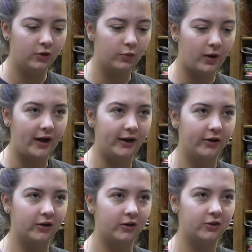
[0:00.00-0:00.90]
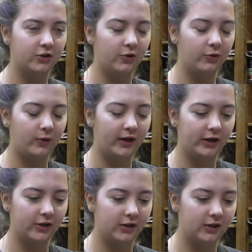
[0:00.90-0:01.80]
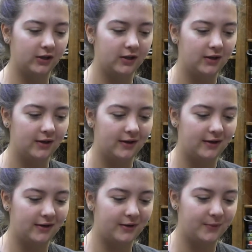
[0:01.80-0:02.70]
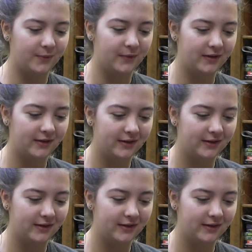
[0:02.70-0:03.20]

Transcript: choir, show choir. Um,